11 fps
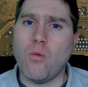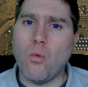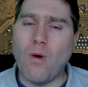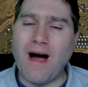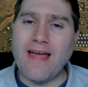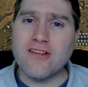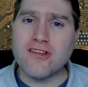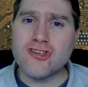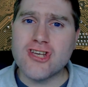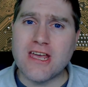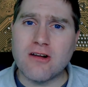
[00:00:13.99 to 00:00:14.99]
Why this
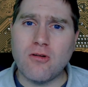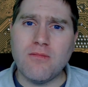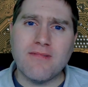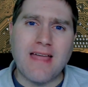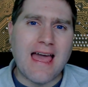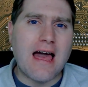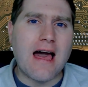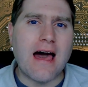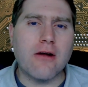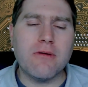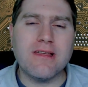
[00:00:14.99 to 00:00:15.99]
channel?
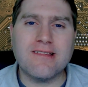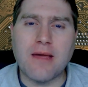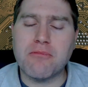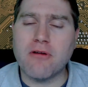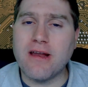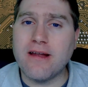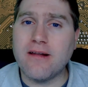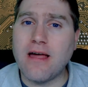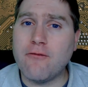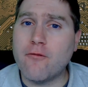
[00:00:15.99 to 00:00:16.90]
How do we separate it